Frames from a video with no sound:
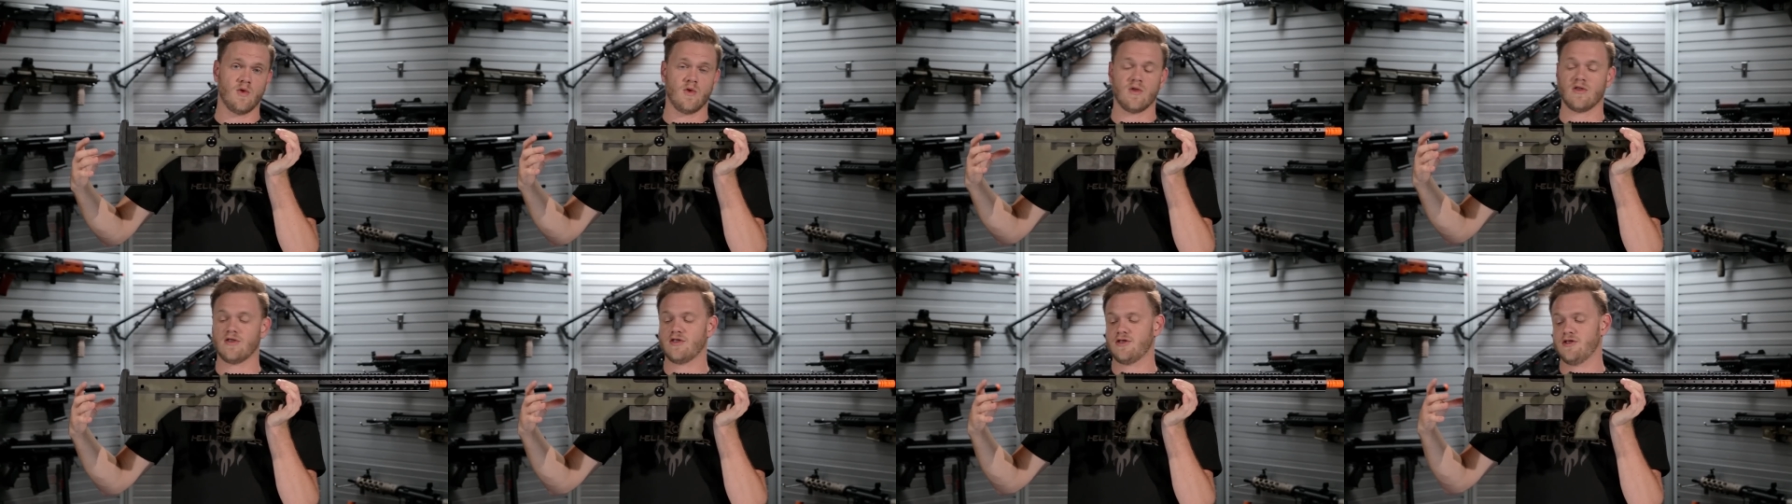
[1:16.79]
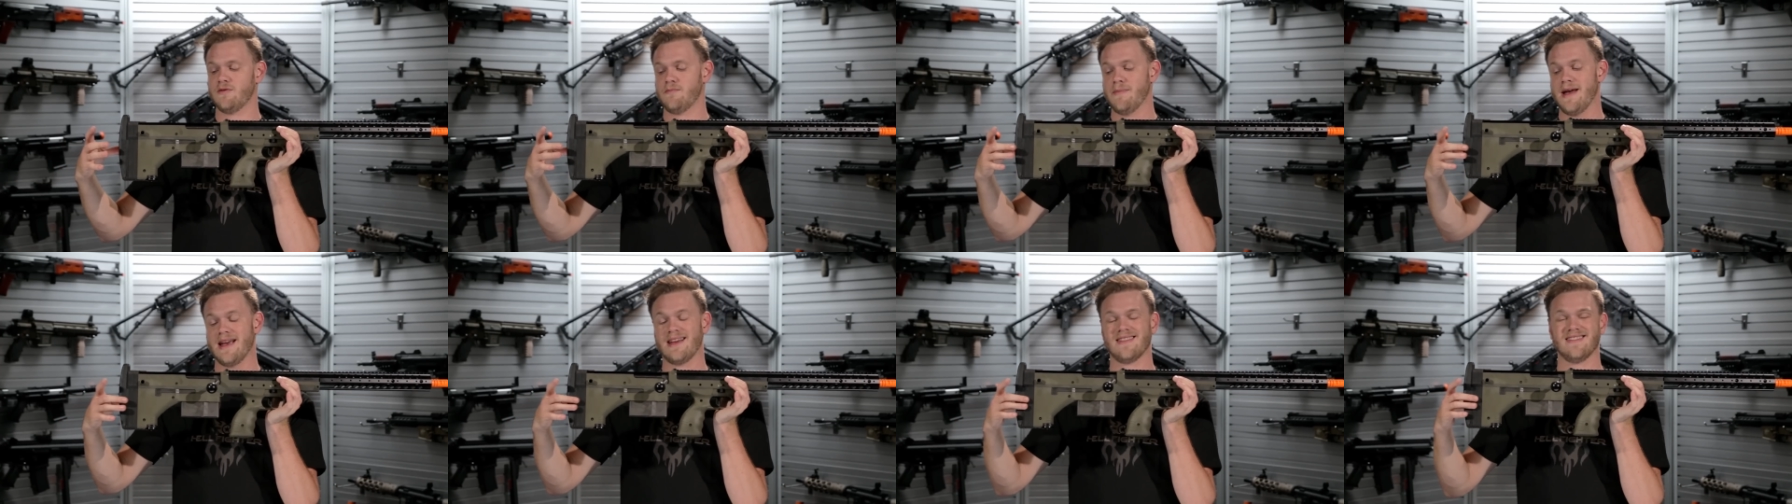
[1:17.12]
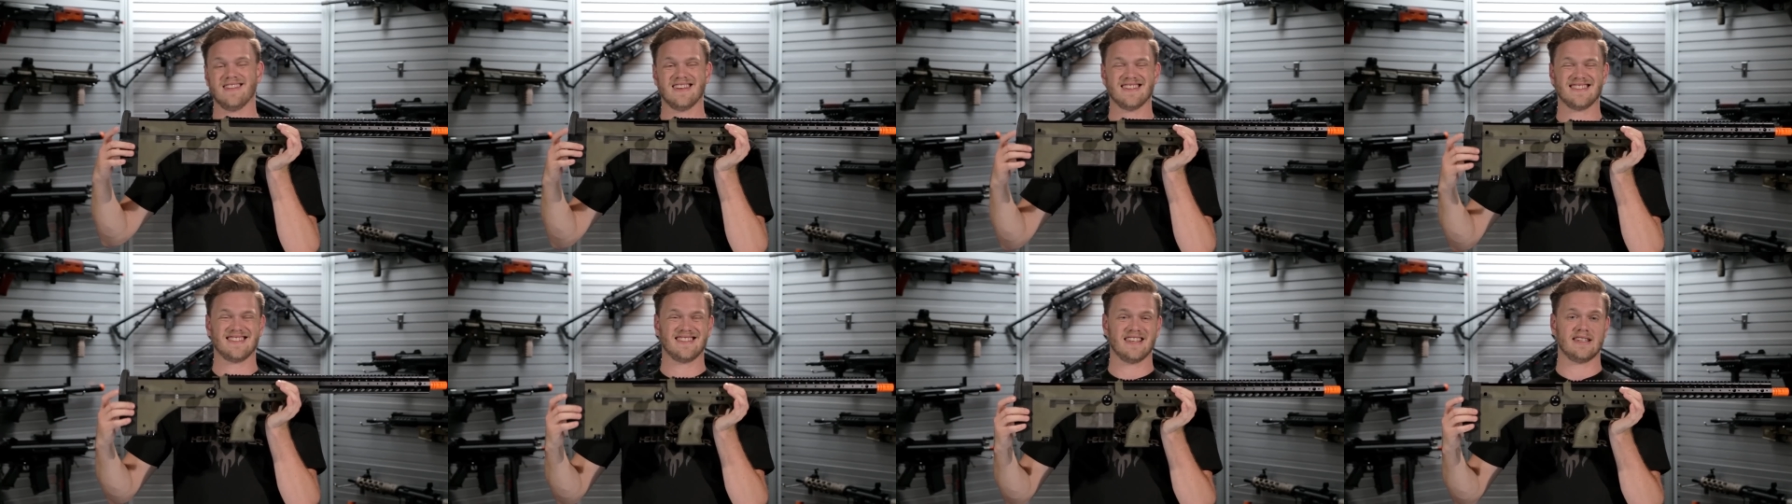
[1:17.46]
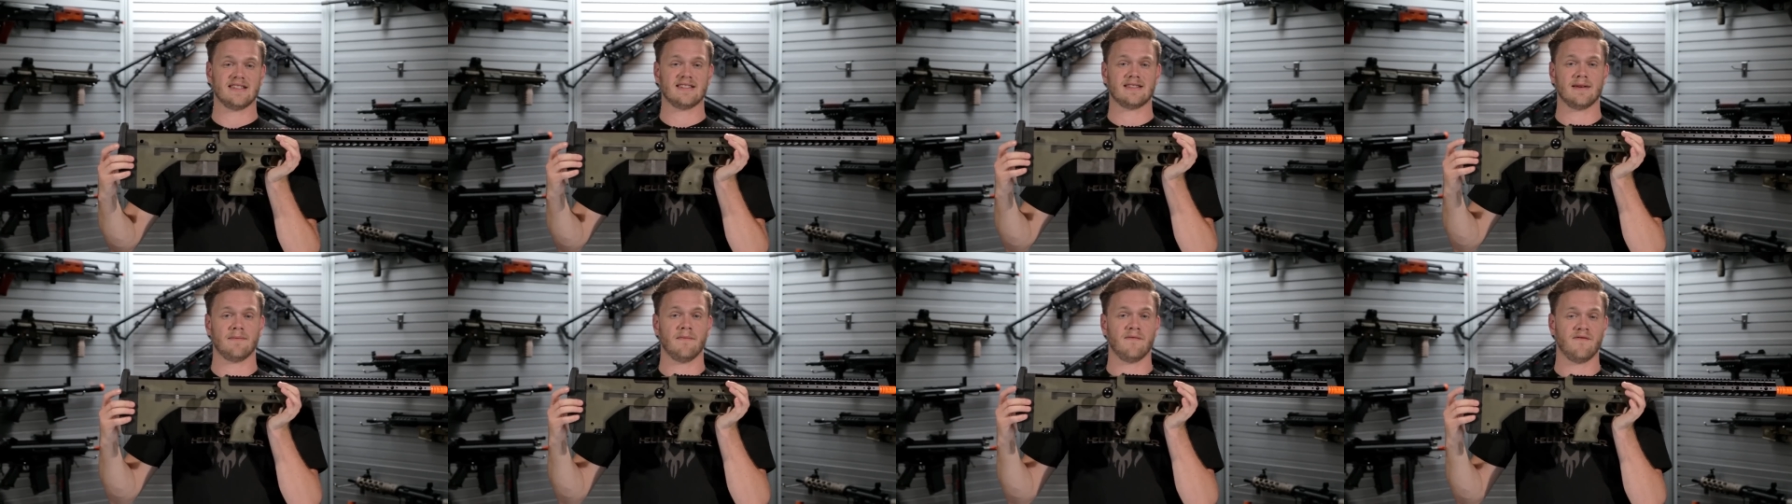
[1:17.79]
order to make this
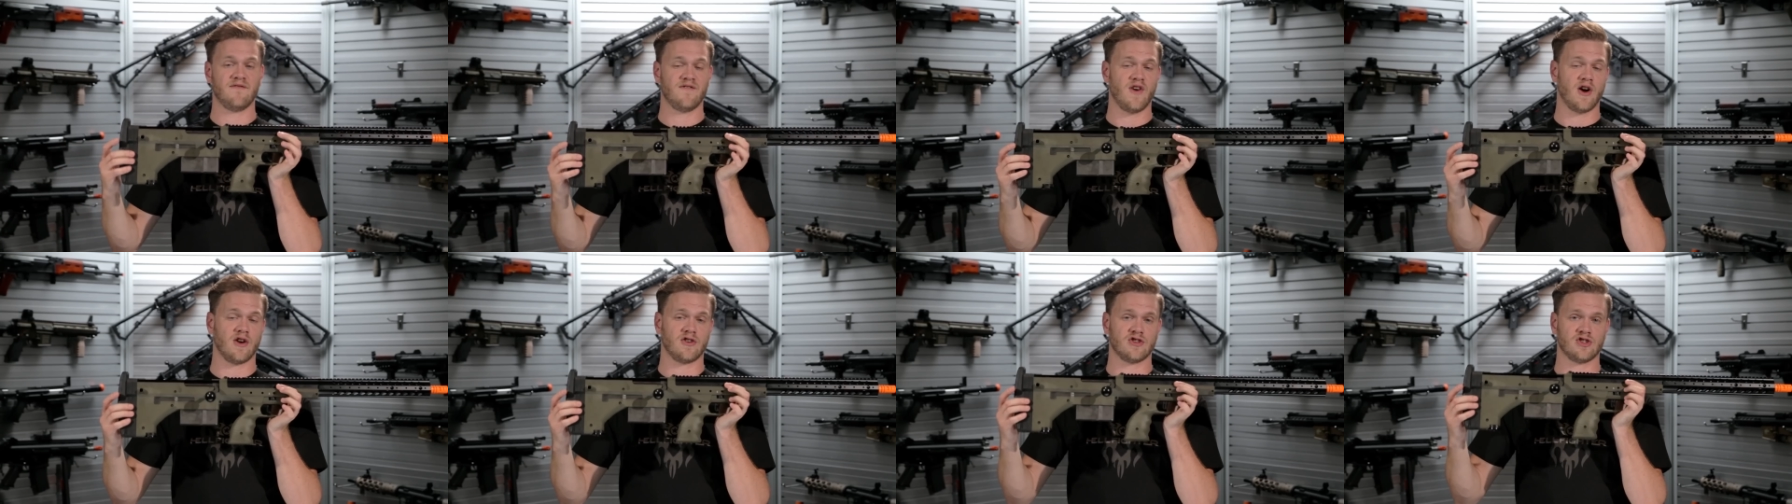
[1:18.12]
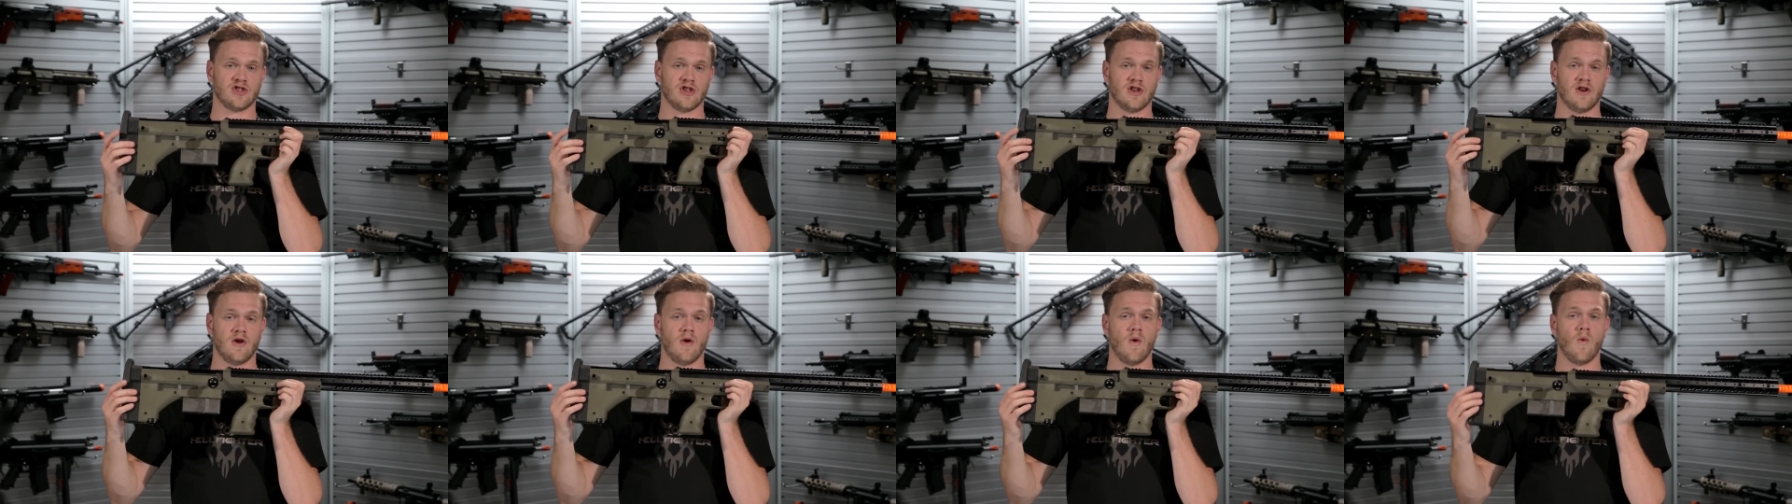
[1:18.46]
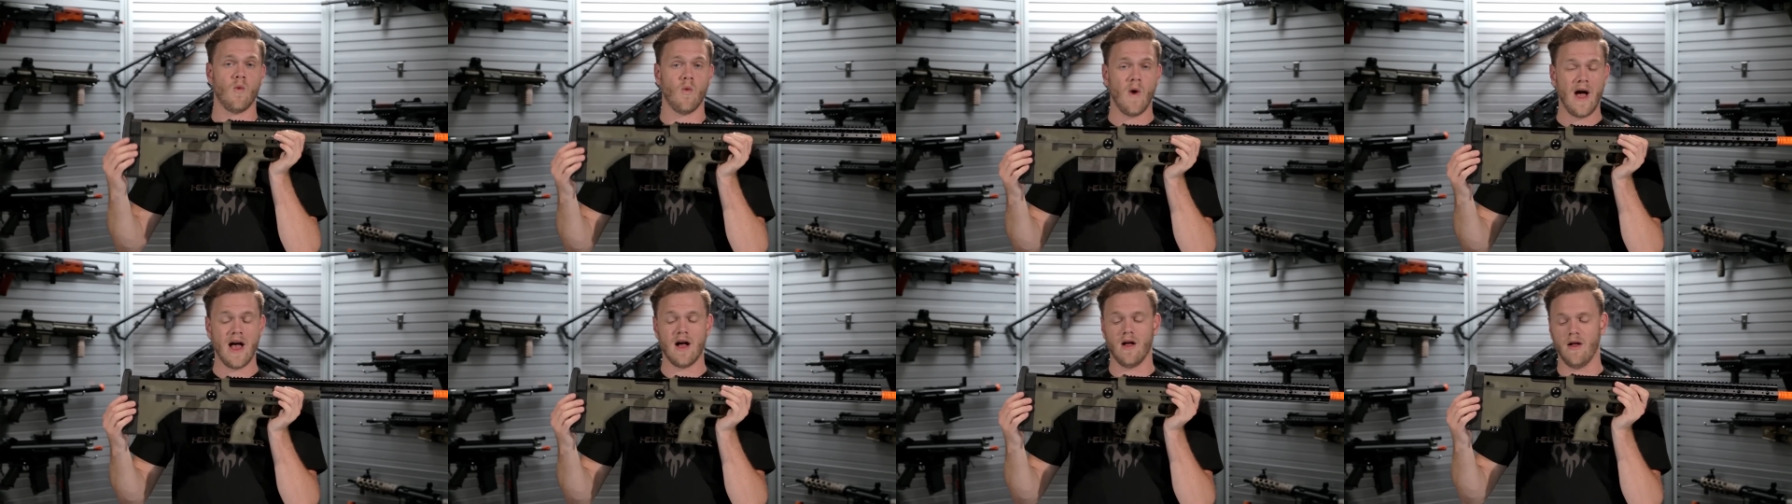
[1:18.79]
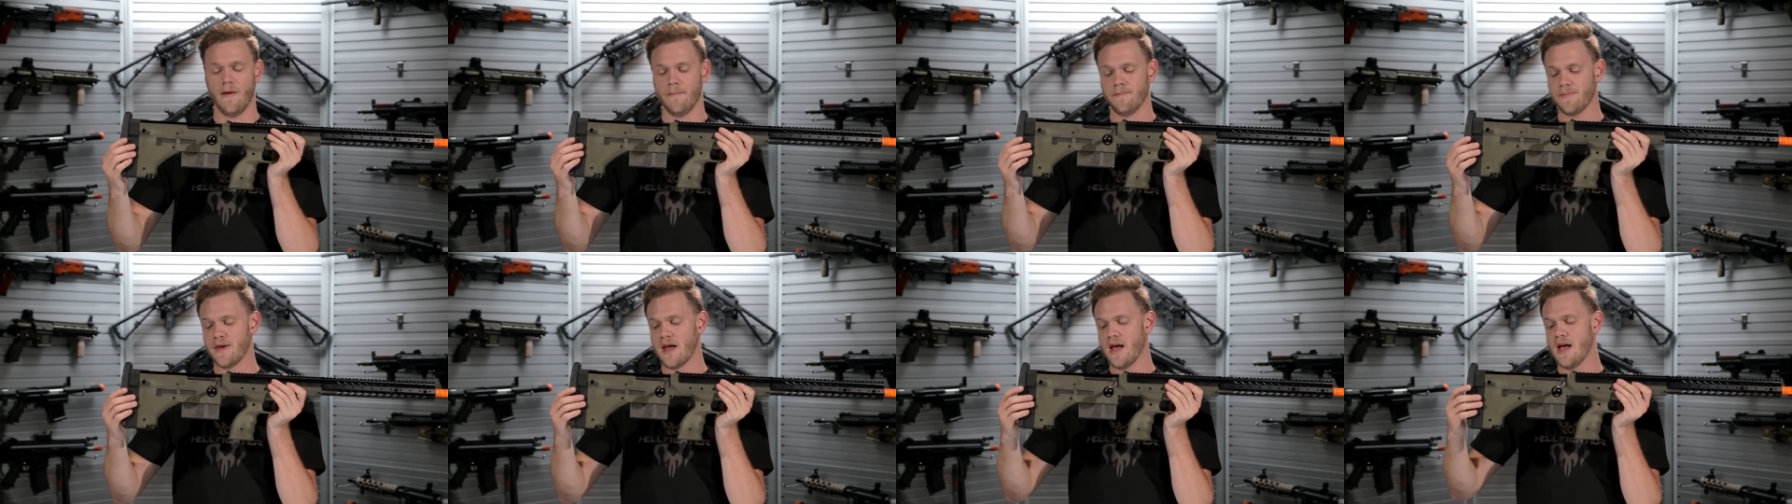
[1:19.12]
system function
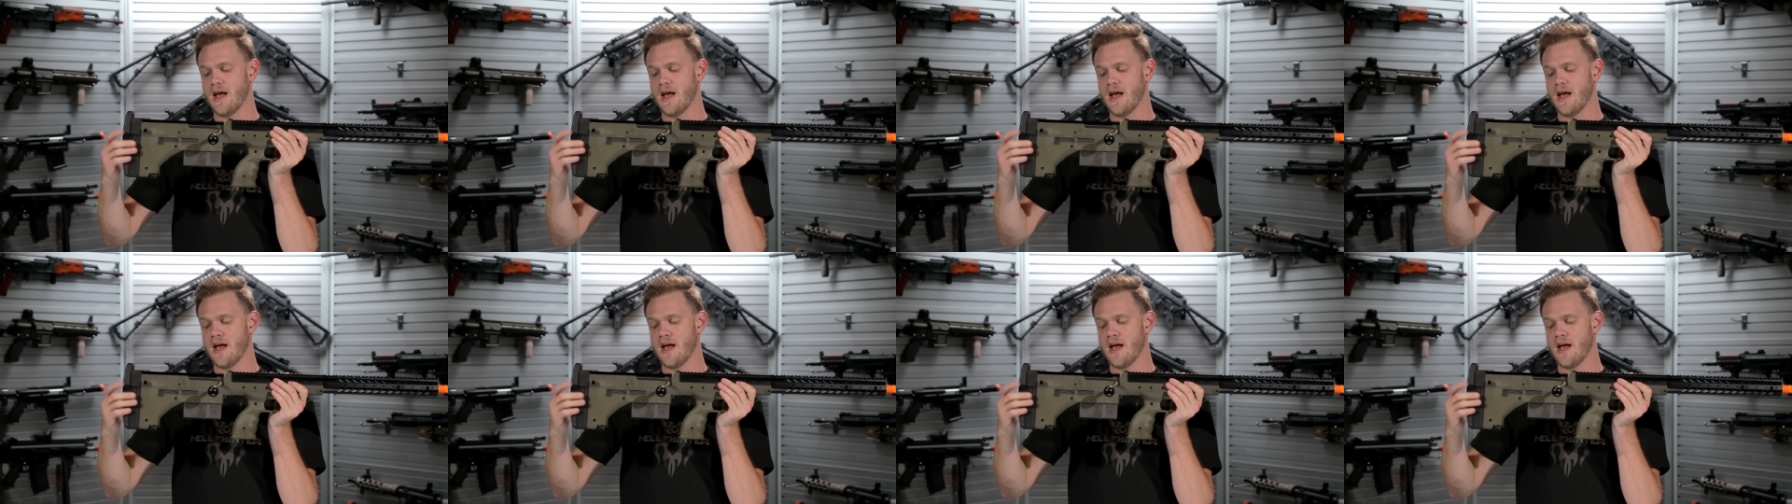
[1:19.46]
well.